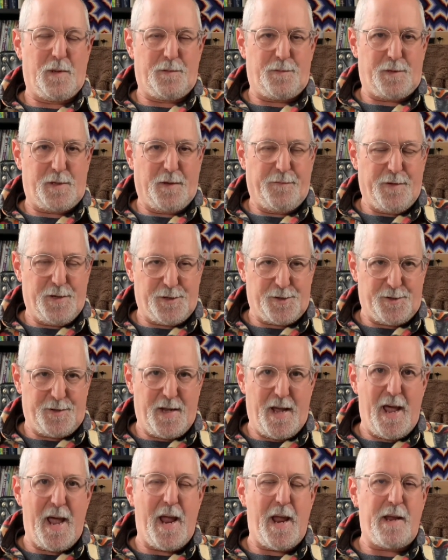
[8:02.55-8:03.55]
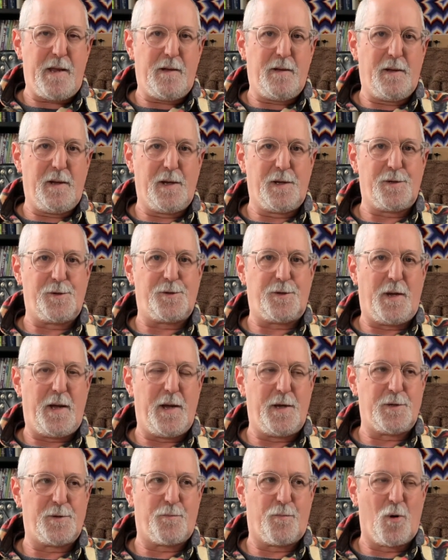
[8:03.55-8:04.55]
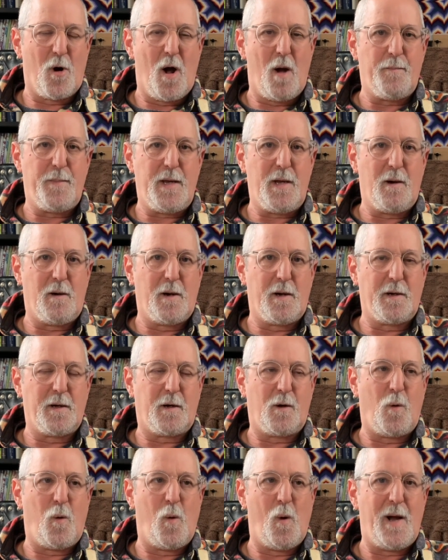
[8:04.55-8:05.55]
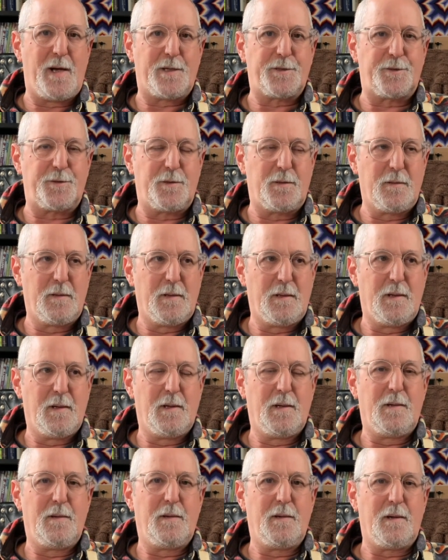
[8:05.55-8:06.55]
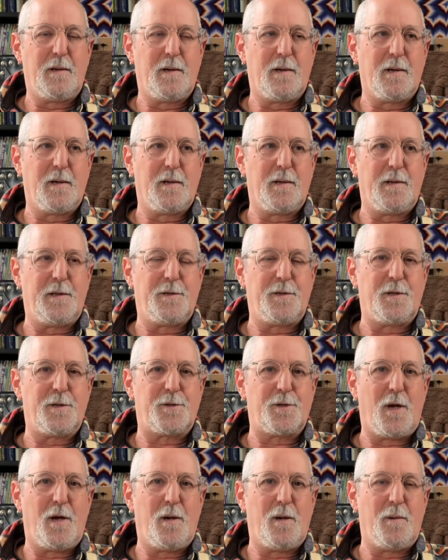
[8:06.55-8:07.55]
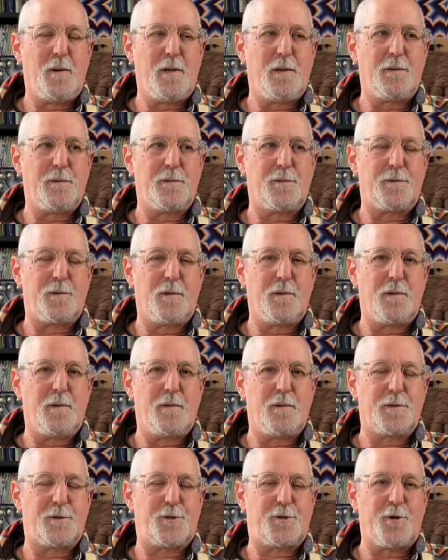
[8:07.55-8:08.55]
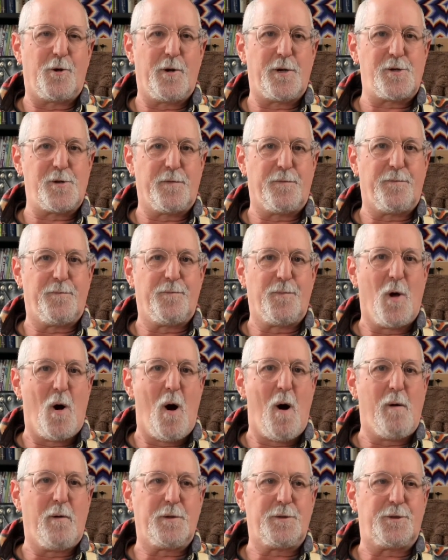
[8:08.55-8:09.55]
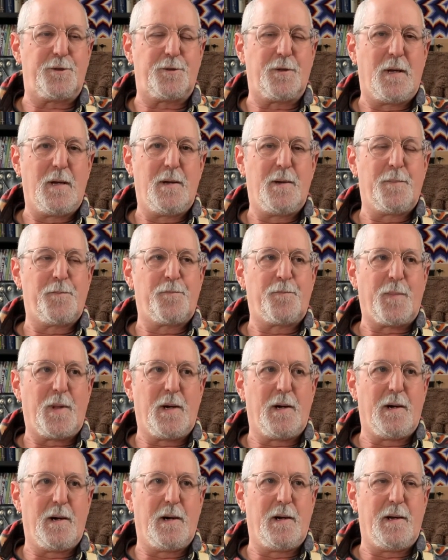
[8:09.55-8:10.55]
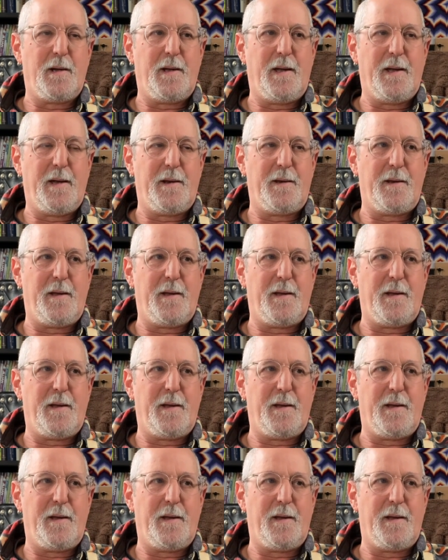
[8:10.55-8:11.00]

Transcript: to this day has brought me on a quest, a search of knowledge, and